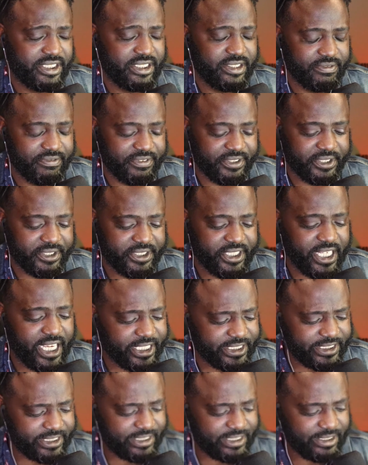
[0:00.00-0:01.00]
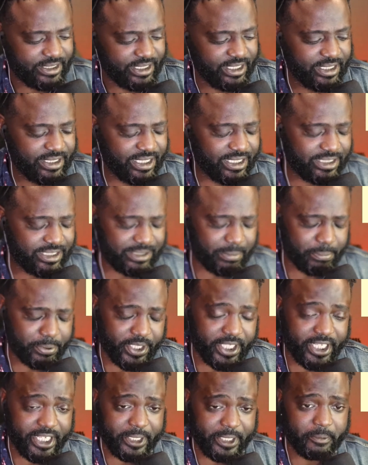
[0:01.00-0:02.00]
in the field. Yes, that's the
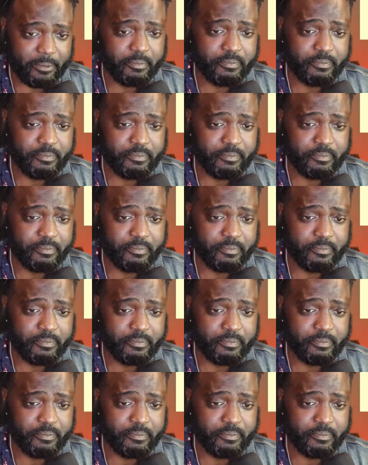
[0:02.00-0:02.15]
plan.